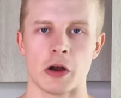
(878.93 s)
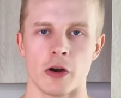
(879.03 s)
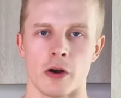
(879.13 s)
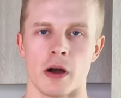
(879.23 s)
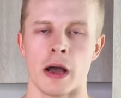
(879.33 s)

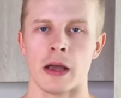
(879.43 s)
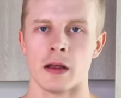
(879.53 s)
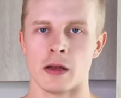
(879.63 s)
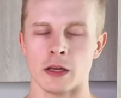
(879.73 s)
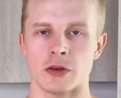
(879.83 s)
vinegar,
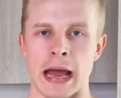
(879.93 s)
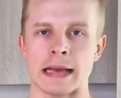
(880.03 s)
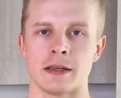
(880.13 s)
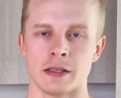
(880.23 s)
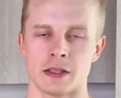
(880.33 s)
I like to
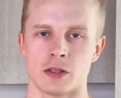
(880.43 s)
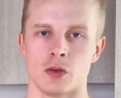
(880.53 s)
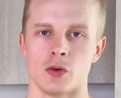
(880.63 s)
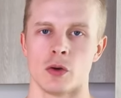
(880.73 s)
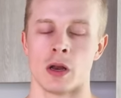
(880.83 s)
add this
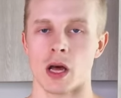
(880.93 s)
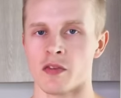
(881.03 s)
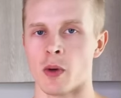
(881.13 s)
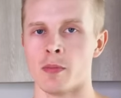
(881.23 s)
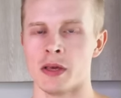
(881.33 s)
to a lot
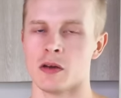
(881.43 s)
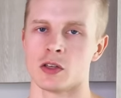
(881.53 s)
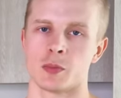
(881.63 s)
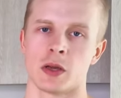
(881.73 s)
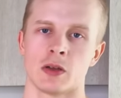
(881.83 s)
of my
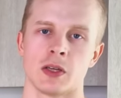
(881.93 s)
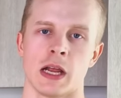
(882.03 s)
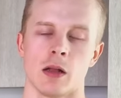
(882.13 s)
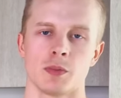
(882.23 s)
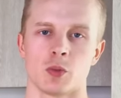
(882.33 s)
meals because it
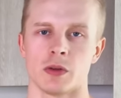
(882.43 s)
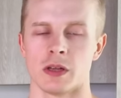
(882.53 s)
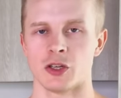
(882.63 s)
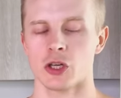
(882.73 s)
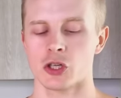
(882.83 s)
helps with
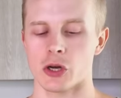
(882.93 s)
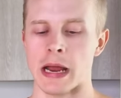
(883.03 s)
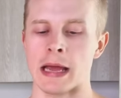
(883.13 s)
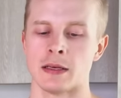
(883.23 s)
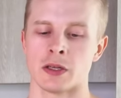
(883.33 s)
digestion
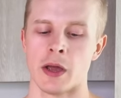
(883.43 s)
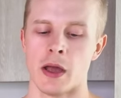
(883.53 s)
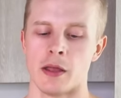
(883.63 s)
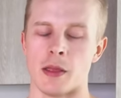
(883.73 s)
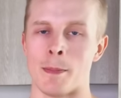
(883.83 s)
and
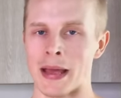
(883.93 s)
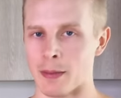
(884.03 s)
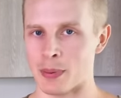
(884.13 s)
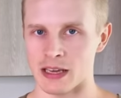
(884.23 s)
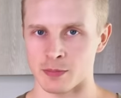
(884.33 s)
the
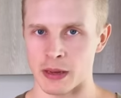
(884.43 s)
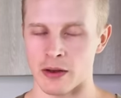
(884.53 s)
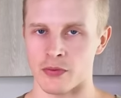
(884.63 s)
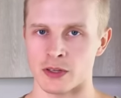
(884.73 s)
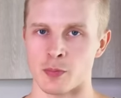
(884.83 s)
big, biggest
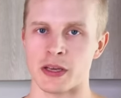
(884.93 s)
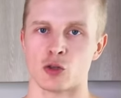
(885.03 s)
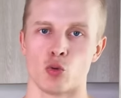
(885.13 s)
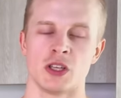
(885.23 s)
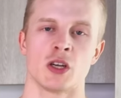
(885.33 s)
benefit, the
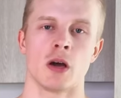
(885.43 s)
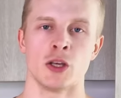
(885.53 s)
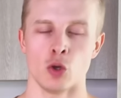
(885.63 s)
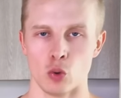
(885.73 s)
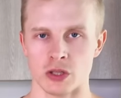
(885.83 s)
biggest reason I
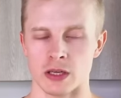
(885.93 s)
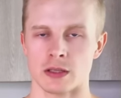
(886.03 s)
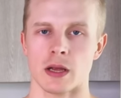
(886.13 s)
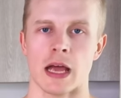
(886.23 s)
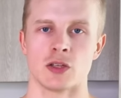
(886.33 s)
use
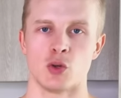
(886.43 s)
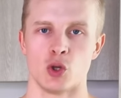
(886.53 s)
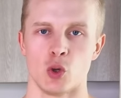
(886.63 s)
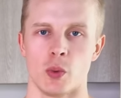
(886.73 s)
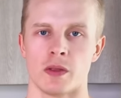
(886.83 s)
it has to
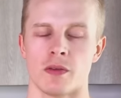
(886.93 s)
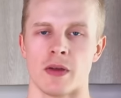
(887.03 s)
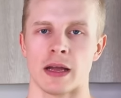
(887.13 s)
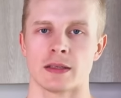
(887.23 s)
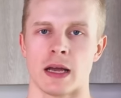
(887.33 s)
do with the
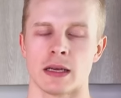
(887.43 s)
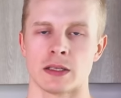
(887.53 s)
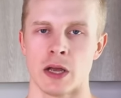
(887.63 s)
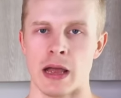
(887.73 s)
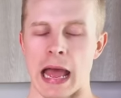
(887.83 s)
fact
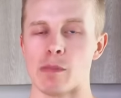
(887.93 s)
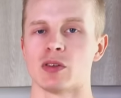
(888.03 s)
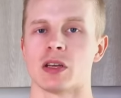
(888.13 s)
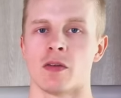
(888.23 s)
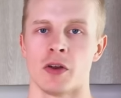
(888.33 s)
that apple
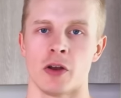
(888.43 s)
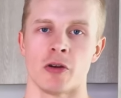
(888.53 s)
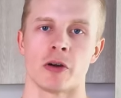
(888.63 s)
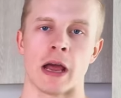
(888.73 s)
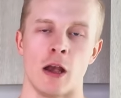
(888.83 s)
cider
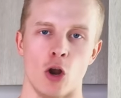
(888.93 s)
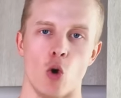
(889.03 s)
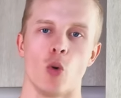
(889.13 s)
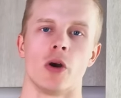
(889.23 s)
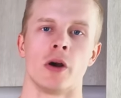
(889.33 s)
vinegar can
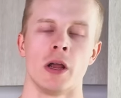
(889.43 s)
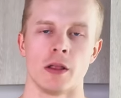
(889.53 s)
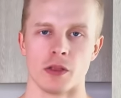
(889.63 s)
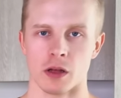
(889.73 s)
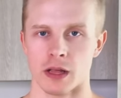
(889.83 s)
lower
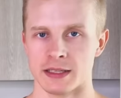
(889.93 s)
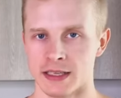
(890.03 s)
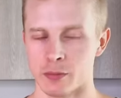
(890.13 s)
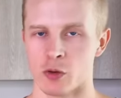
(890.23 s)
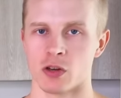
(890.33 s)
the
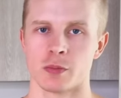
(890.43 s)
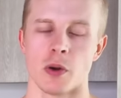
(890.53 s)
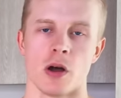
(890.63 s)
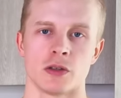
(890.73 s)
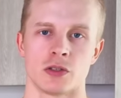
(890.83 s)
glycemic
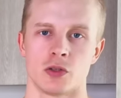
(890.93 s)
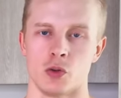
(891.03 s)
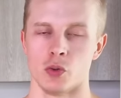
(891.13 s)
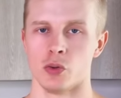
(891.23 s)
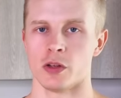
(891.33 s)
response
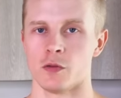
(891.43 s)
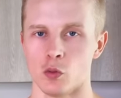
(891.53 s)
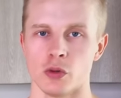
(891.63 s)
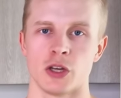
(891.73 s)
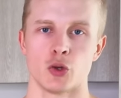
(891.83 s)
to the
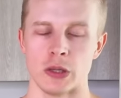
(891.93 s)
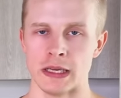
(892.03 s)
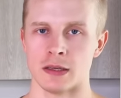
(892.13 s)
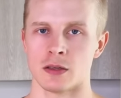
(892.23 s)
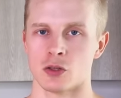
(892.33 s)
food that you
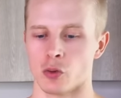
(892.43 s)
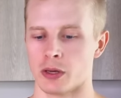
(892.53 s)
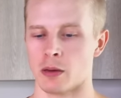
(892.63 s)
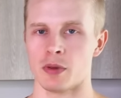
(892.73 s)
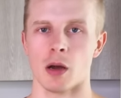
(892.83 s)
eat. So
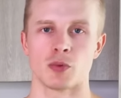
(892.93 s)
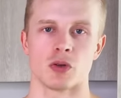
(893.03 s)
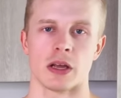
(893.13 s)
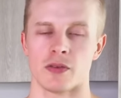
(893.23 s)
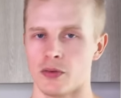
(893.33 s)
it can be up
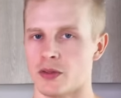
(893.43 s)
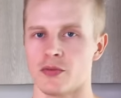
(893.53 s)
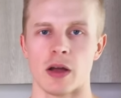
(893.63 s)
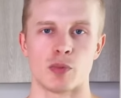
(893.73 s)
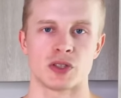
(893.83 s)
to like
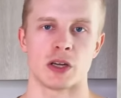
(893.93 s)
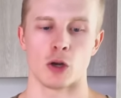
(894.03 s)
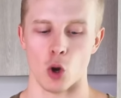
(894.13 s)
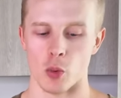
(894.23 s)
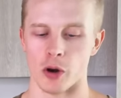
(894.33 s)
55%
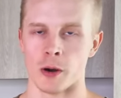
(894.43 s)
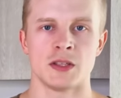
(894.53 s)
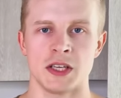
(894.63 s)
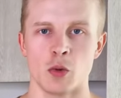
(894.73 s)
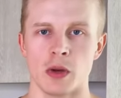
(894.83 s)
lower.
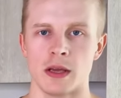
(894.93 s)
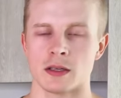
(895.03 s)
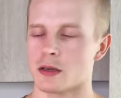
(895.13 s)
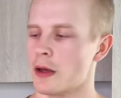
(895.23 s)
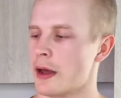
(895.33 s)

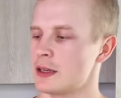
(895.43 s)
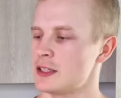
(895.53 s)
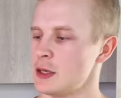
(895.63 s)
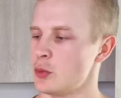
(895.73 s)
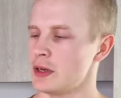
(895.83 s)
Seaweed, uh,
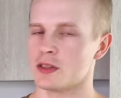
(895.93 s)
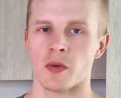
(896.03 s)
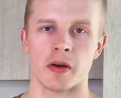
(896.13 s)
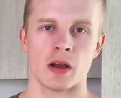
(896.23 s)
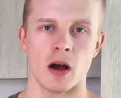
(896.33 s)
seaweed is
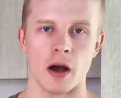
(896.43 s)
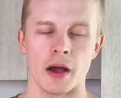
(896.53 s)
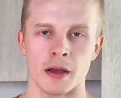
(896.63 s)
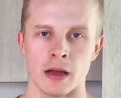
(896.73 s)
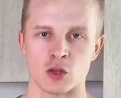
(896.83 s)
very
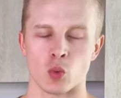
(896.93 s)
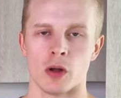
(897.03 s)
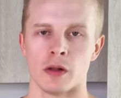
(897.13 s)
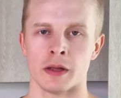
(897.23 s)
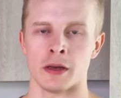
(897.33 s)
high as
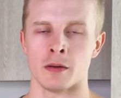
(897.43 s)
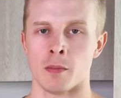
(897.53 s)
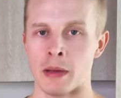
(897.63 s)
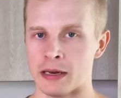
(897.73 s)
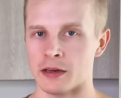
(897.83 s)
well
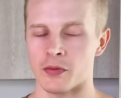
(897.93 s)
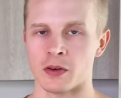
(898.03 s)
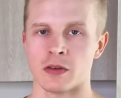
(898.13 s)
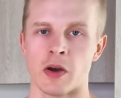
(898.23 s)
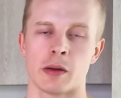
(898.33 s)
in many
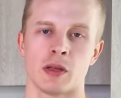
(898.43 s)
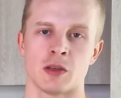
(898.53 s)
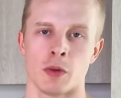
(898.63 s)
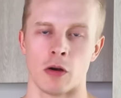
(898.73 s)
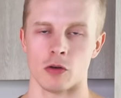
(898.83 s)
different vitamins
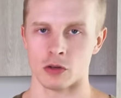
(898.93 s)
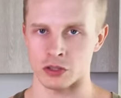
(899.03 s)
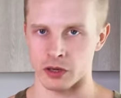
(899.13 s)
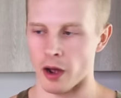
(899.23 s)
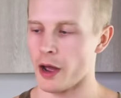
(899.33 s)
and
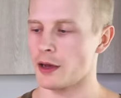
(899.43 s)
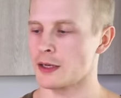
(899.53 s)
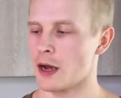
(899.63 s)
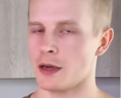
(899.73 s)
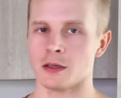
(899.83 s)
minerals.
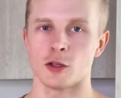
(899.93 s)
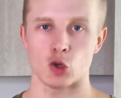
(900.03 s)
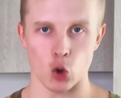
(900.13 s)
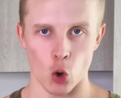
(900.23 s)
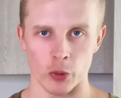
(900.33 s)
Iodine,
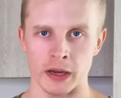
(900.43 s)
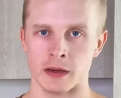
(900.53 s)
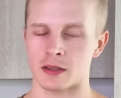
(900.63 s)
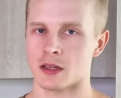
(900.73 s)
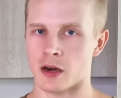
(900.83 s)

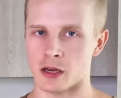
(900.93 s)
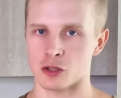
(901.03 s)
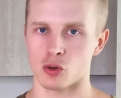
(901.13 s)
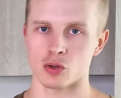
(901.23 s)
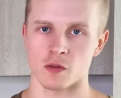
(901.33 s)
taurine is the
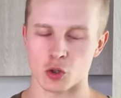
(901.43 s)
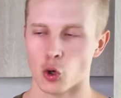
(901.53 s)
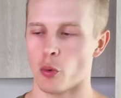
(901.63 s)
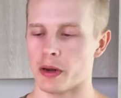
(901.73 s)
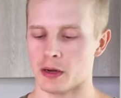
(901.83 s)
highest source of
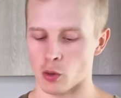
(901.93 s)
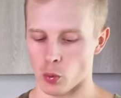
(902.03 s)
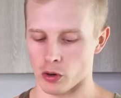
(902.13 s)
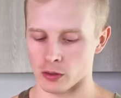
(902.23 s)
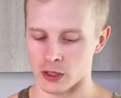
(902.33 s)
taurine in the
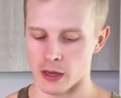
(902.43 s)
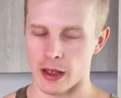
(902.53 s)
world.